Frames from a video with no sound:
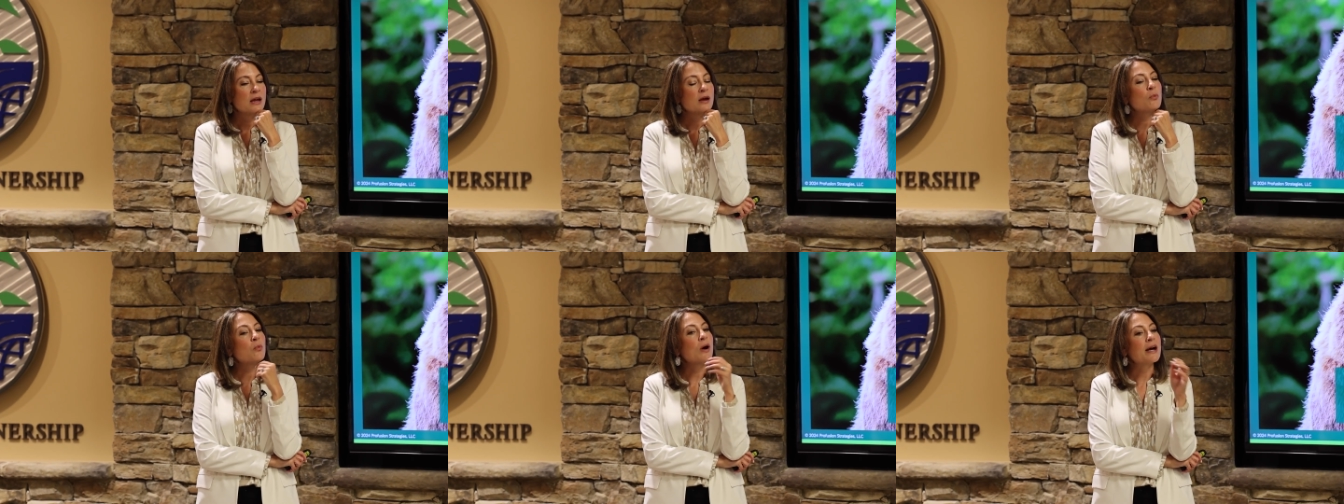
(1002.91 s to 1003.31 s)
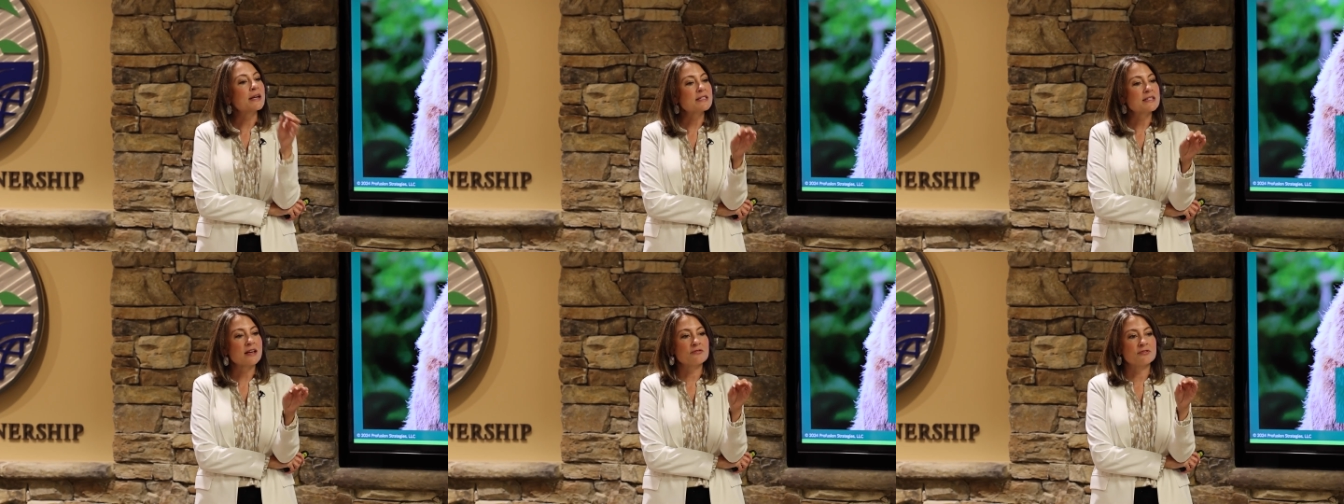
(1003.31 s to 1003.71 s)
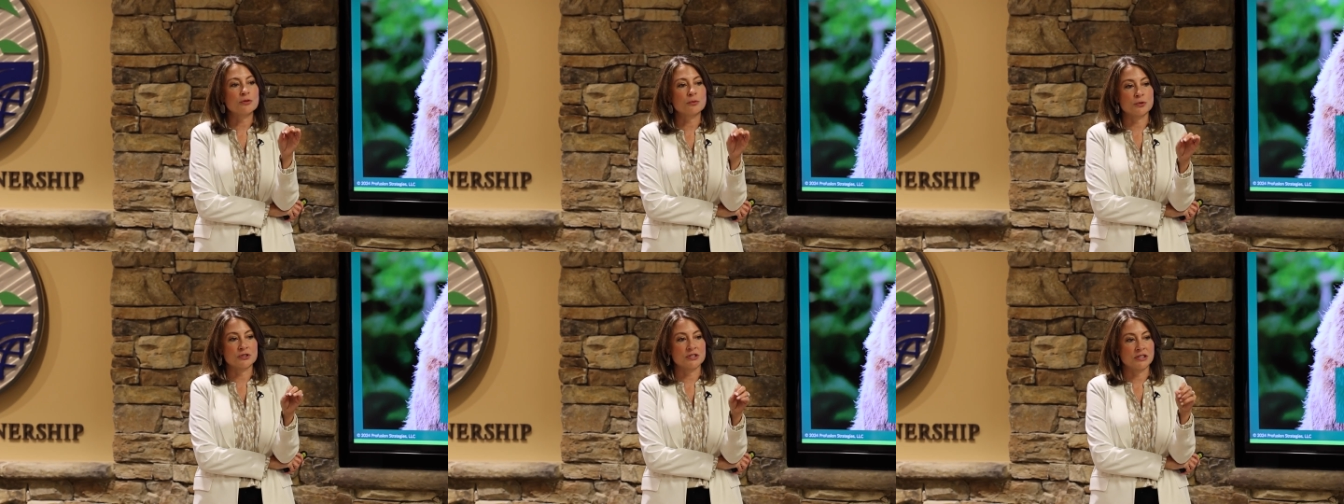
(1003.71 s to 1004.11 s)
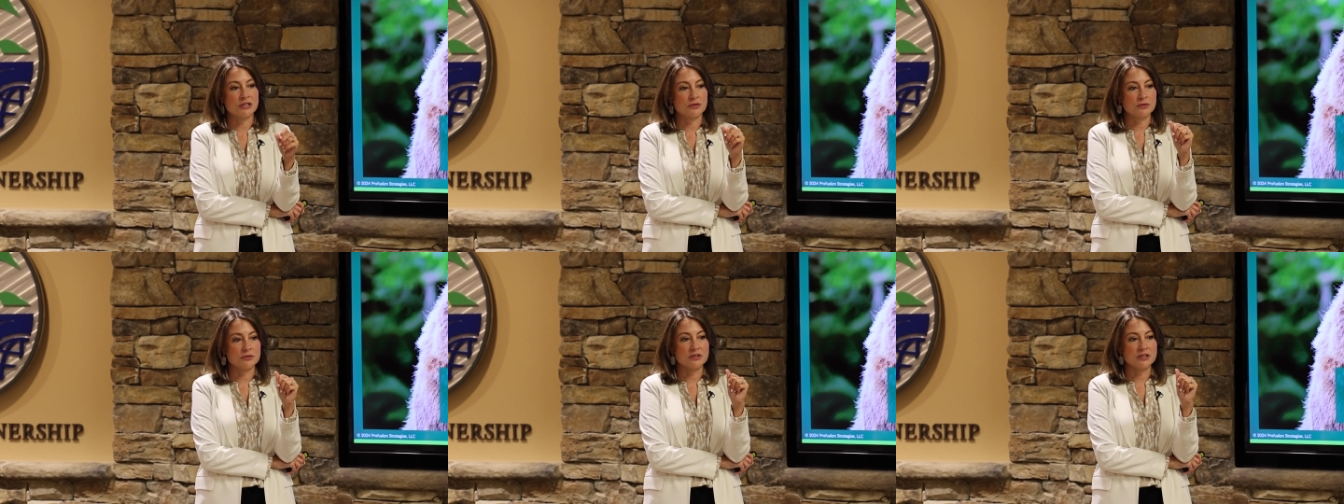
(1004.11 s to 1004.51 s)
And why does that feel
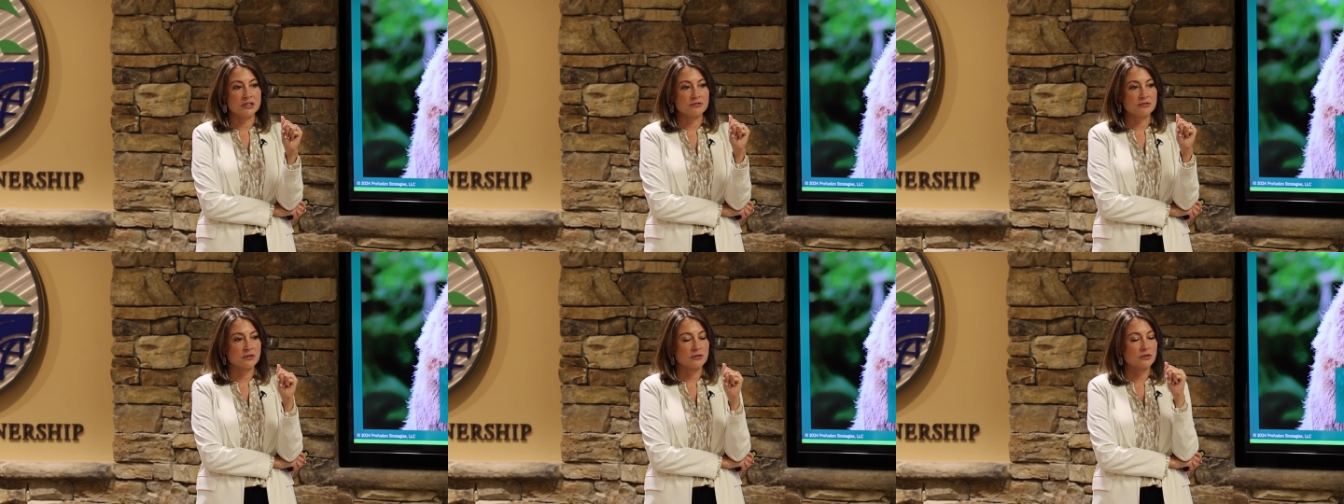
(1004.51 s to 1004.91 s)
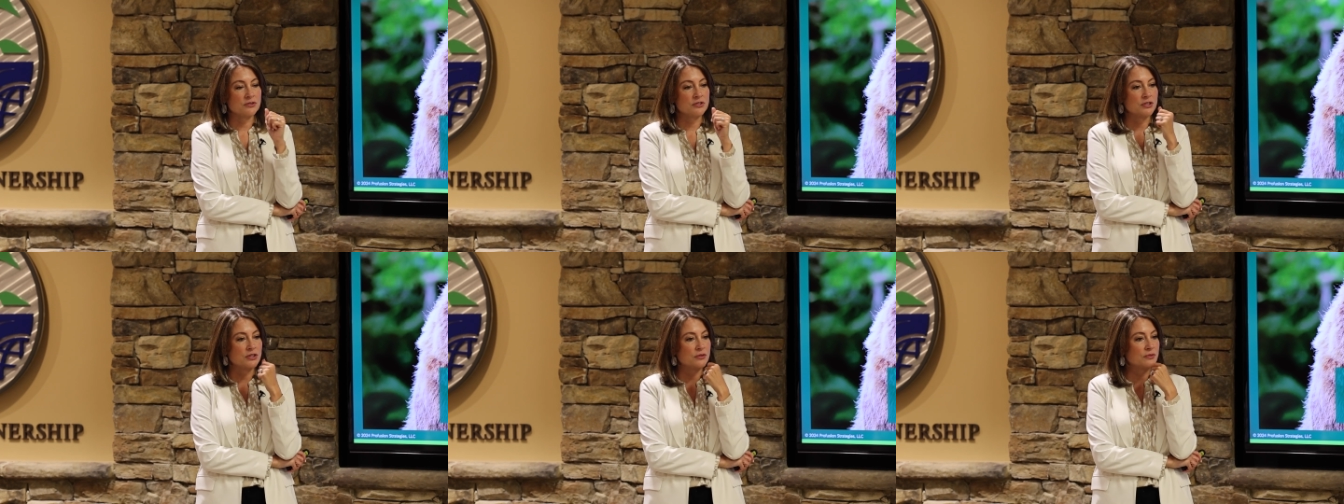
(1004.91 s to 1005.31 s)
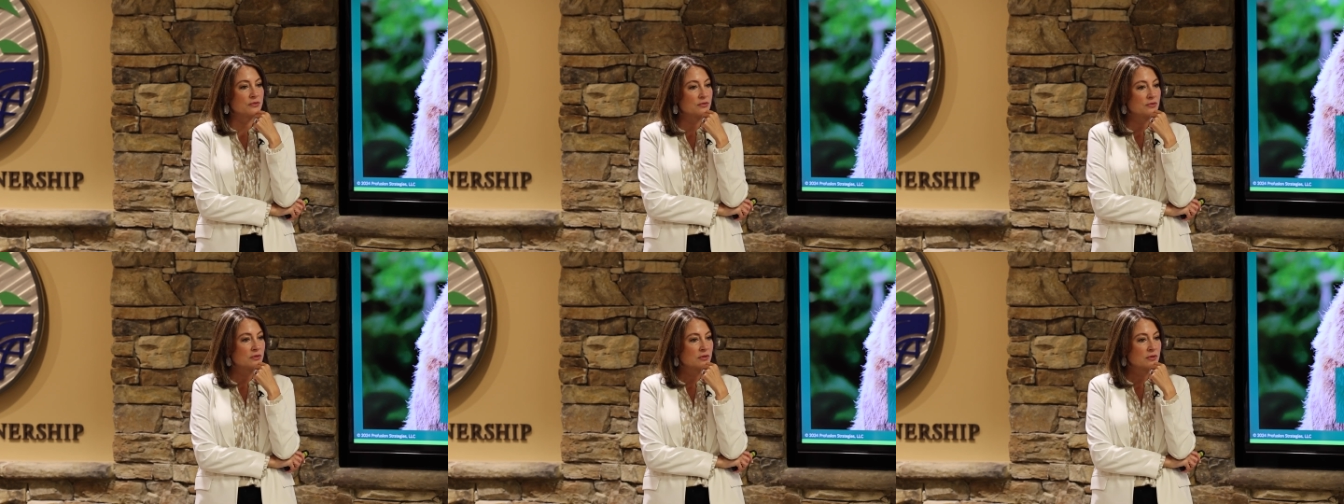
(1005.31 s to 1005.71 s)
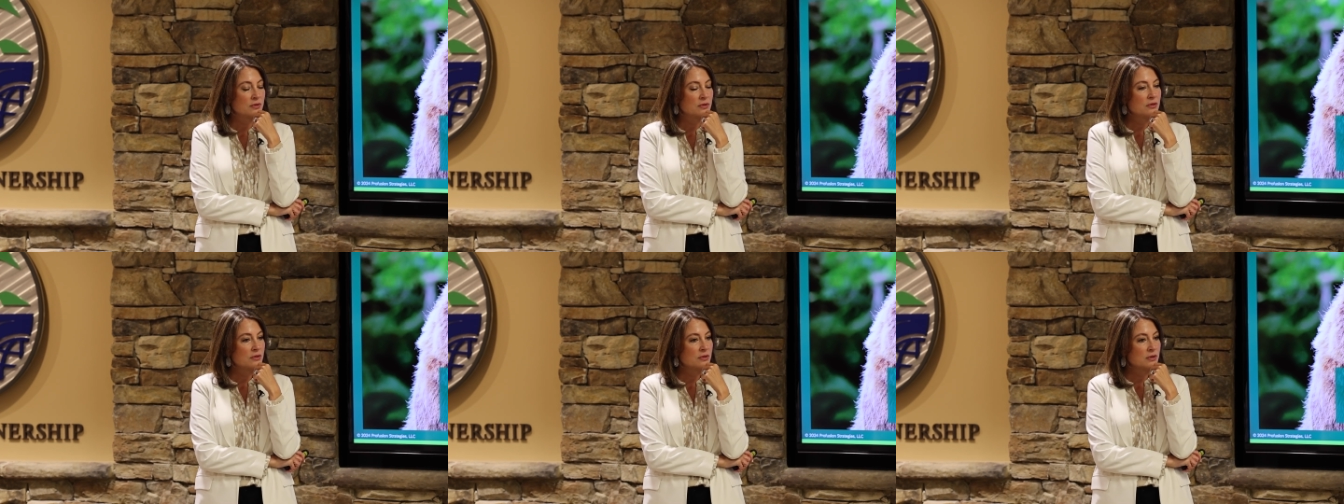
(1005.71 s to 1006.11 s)
particularly difficult to
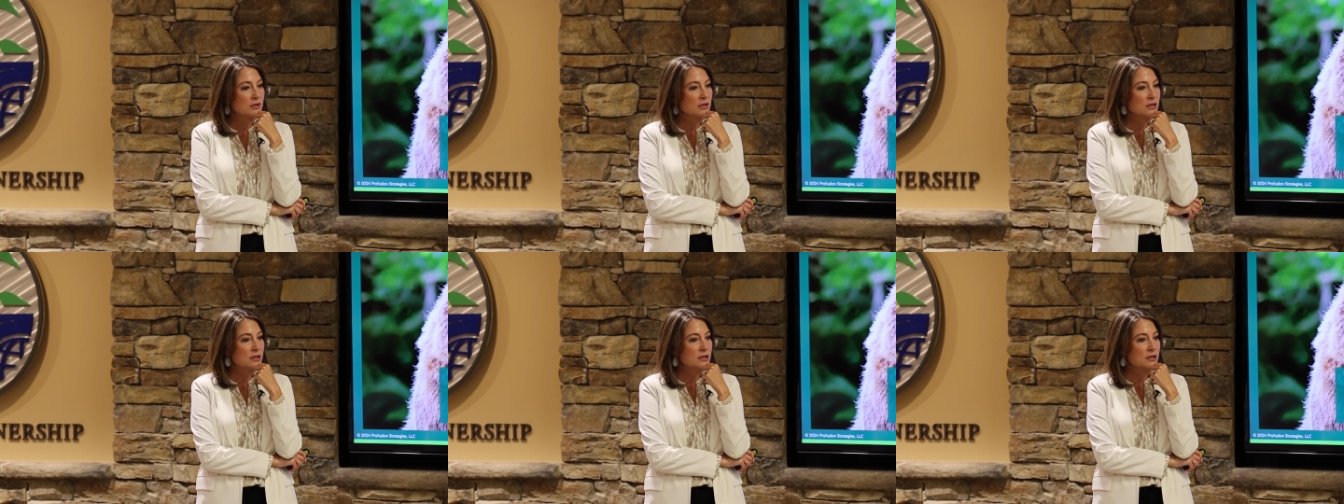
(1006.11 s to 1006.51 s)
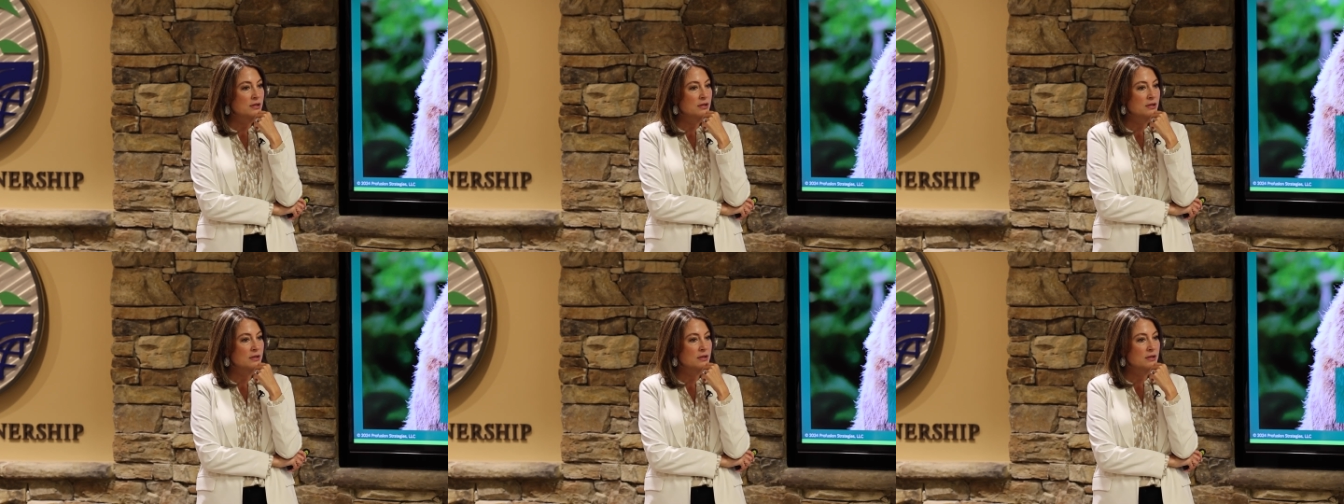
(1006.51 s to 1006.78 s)
you? Um,